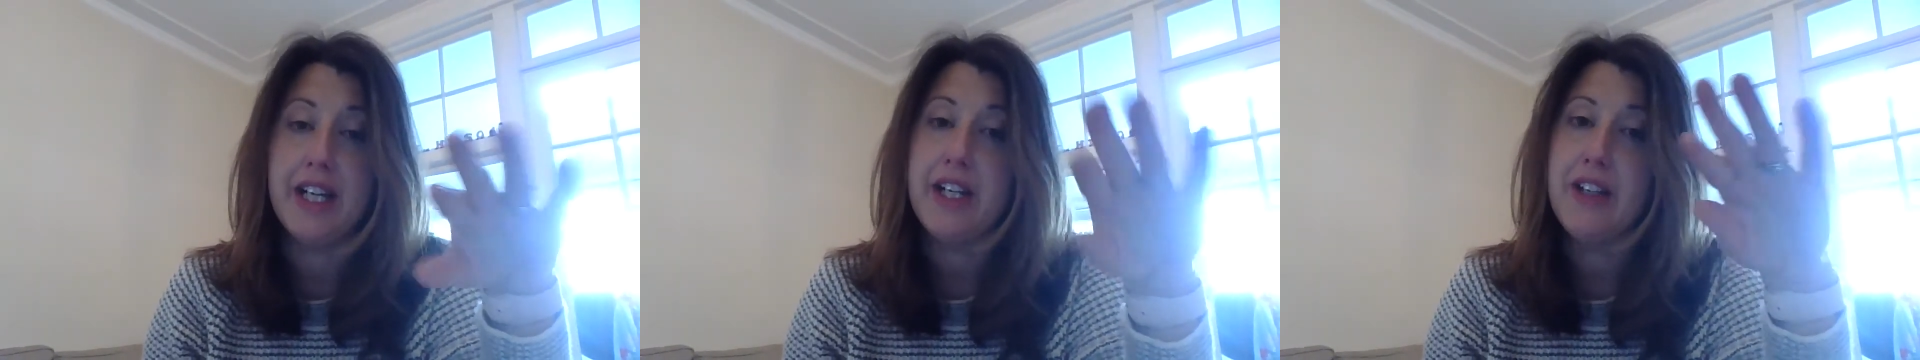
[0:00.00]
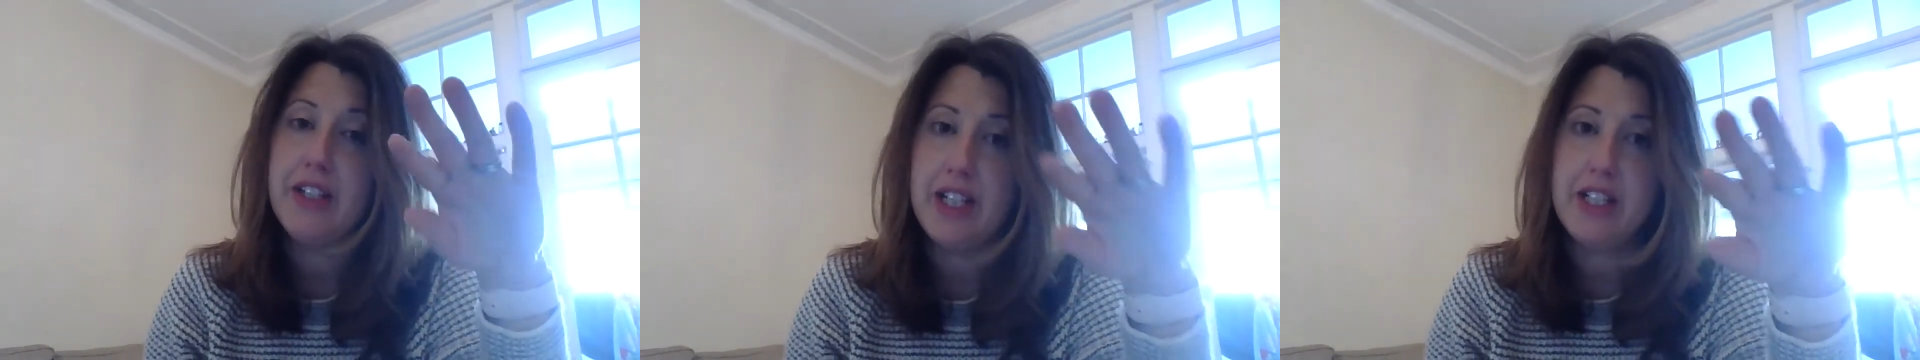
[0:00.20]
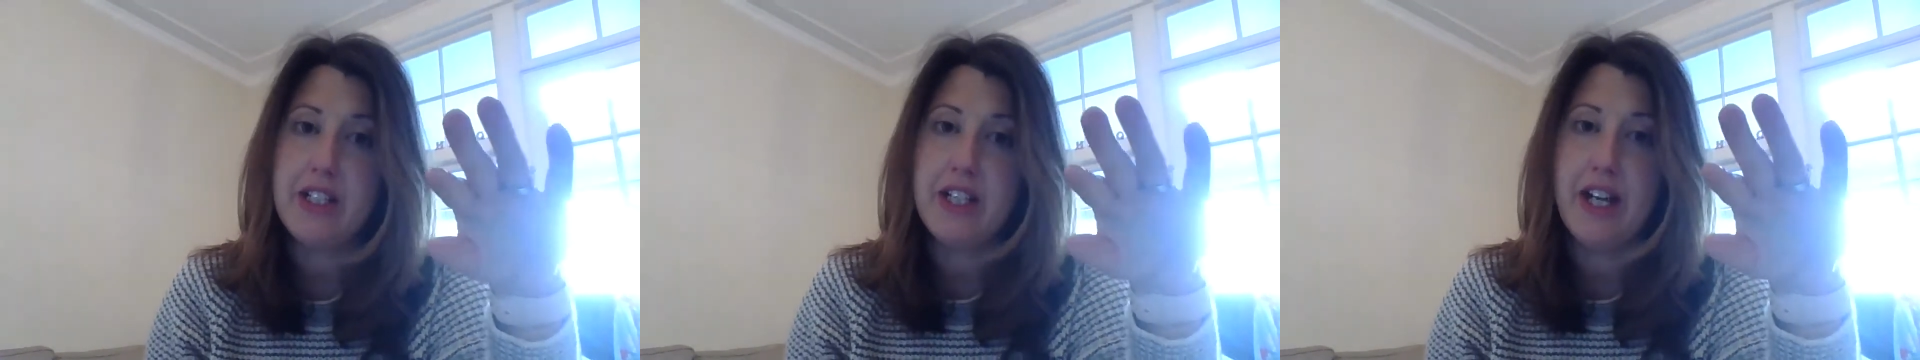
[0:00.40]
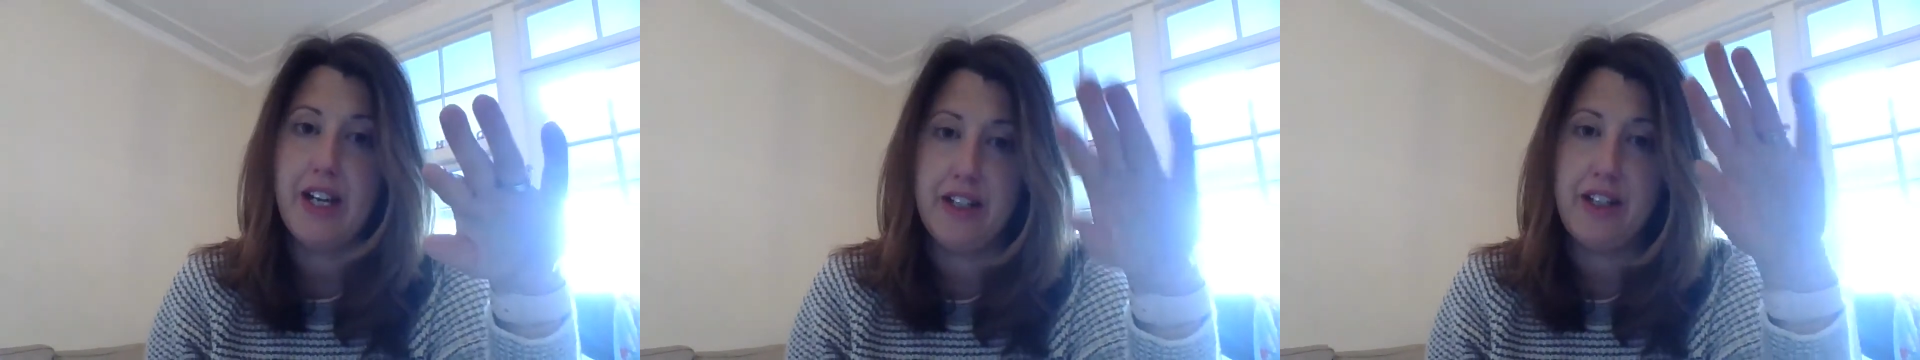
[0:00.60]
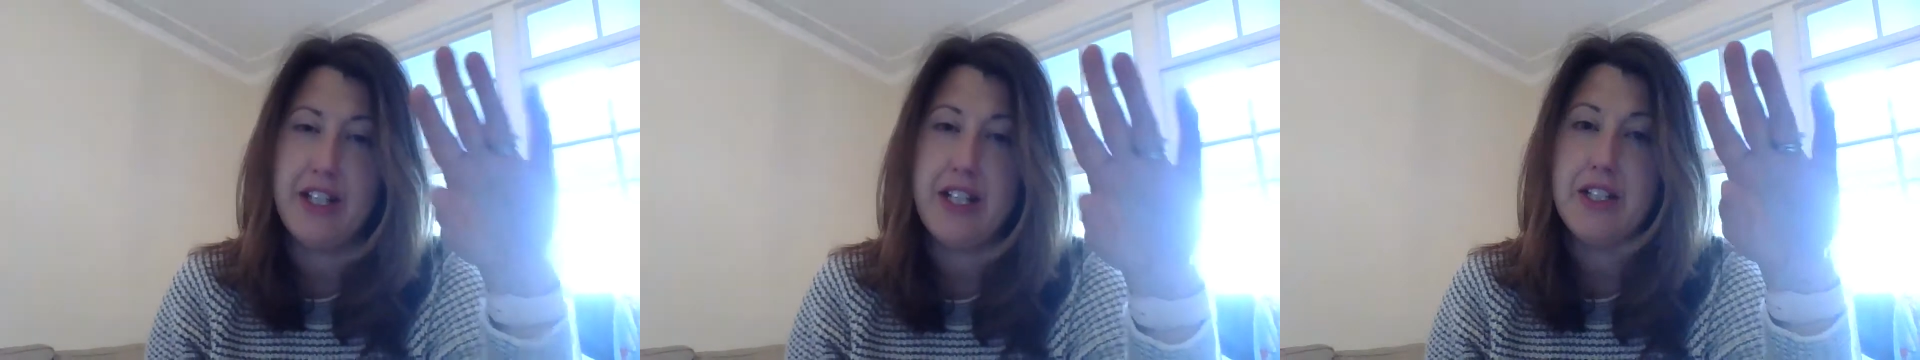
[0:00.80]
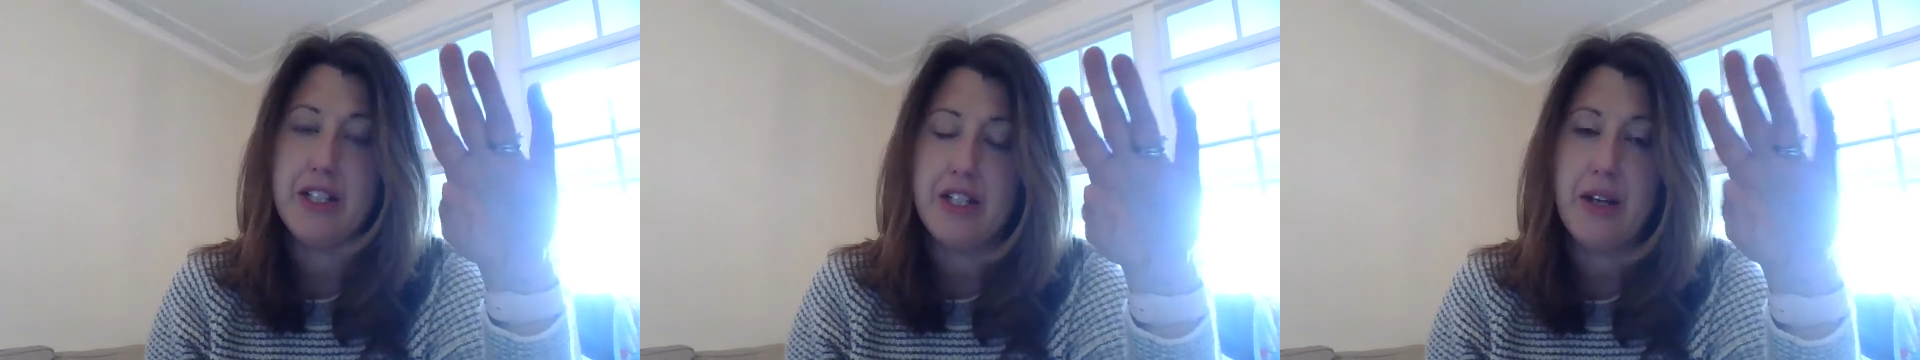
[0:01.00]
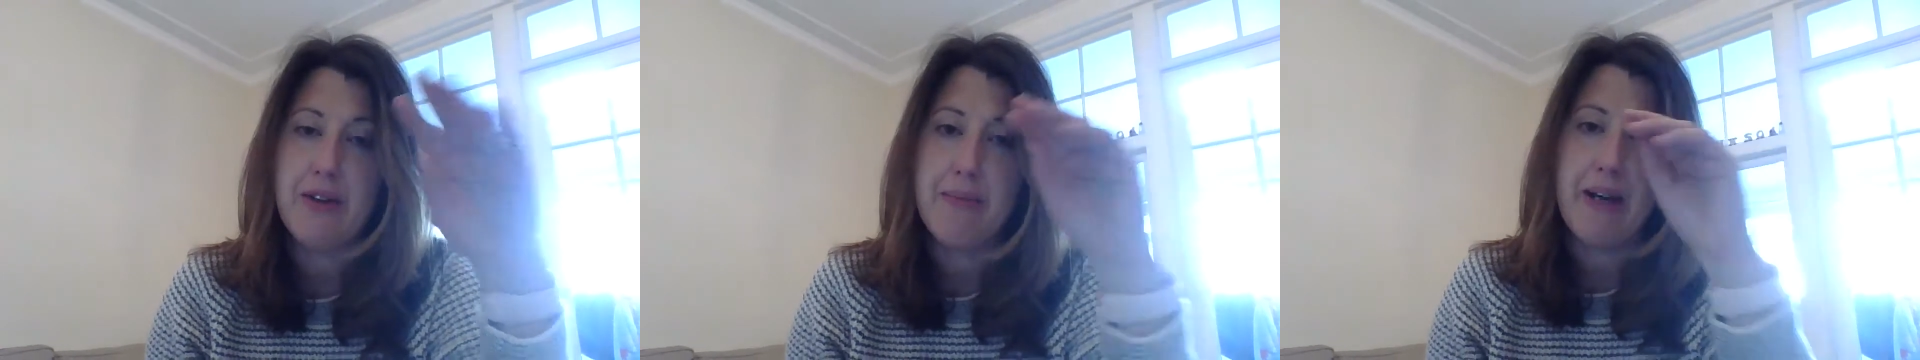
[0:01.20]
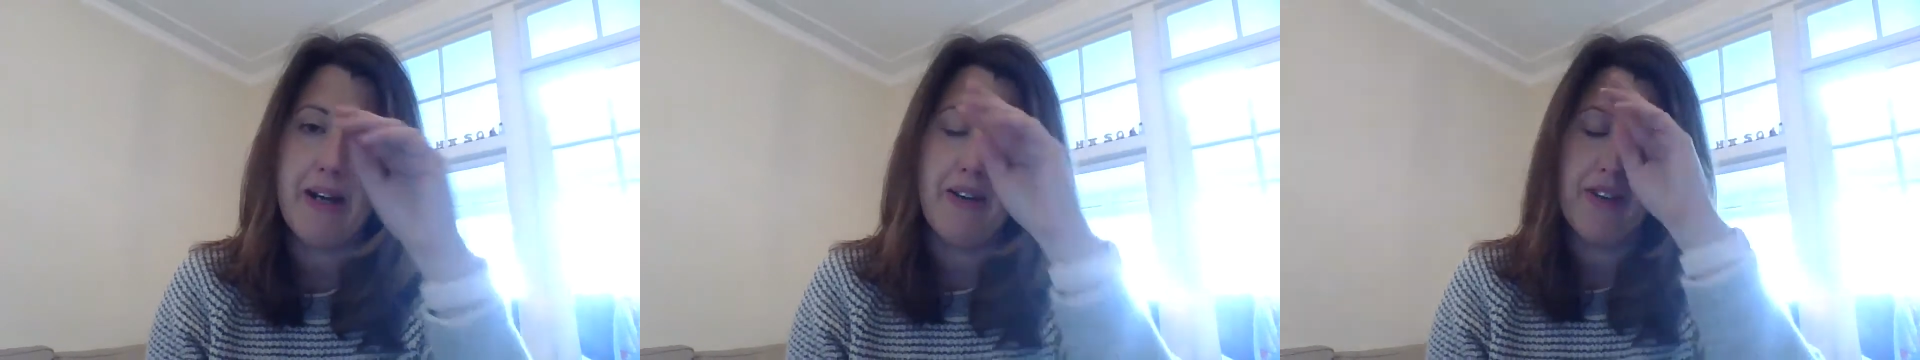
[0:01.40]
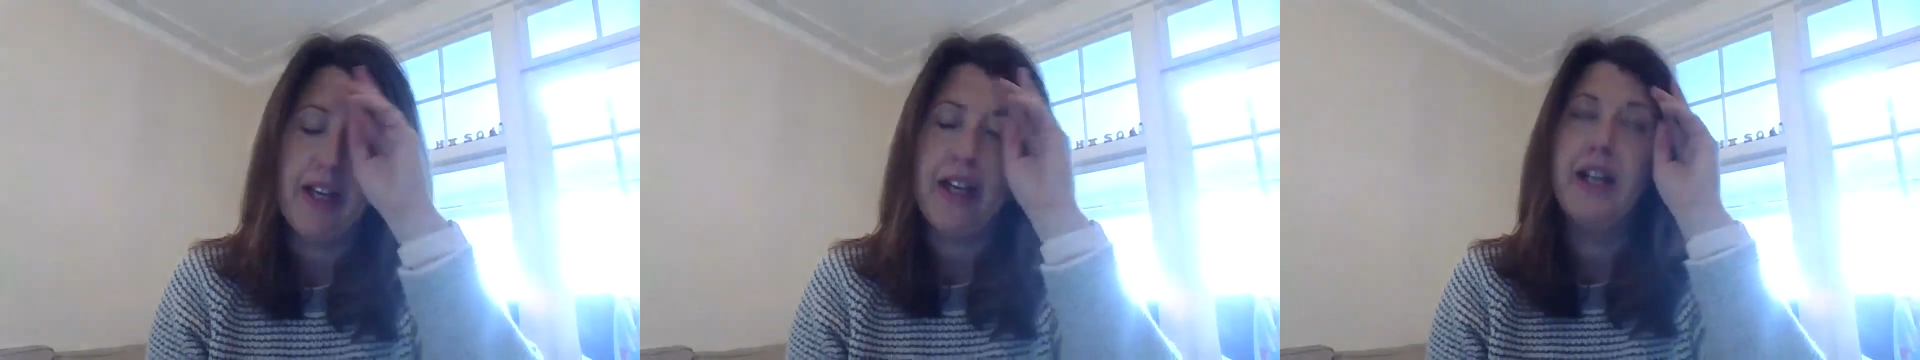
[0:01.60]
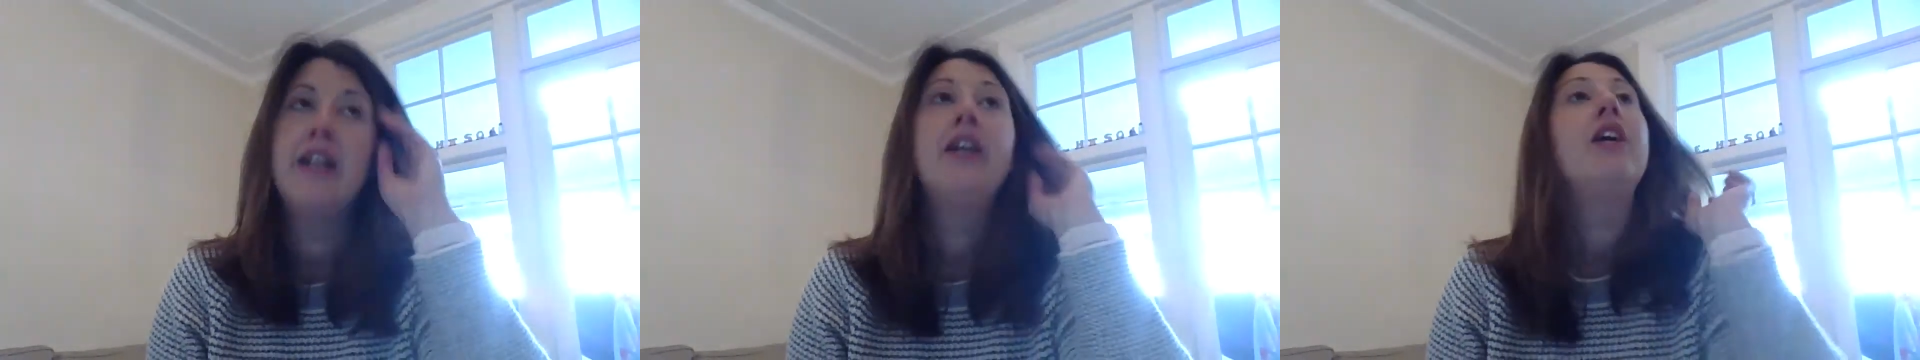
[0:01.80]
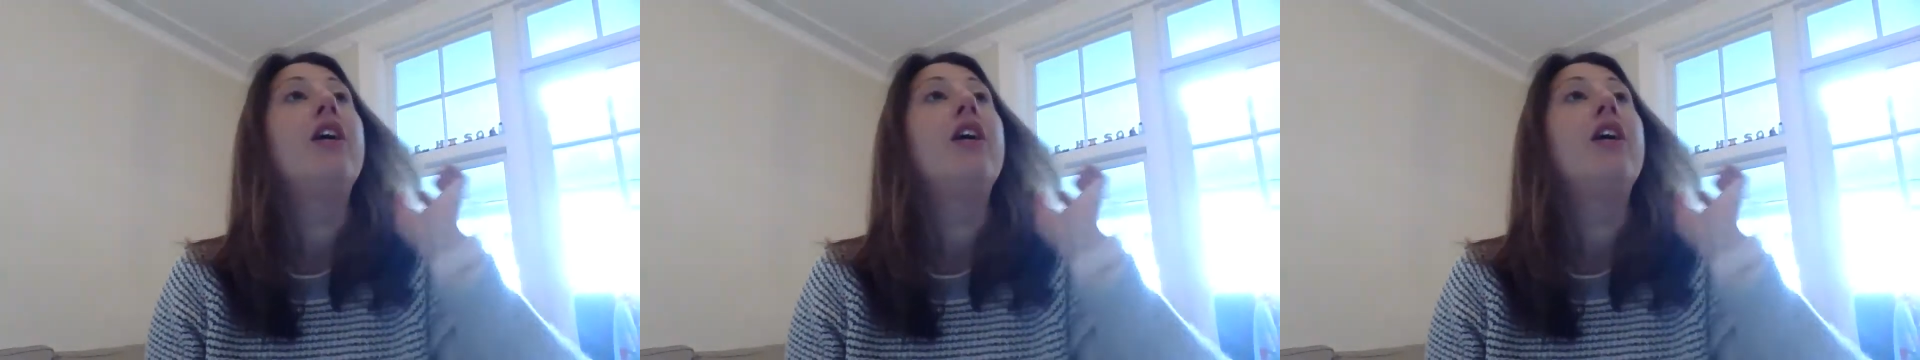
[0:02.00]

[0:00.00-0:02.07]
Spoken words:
You need to know about that.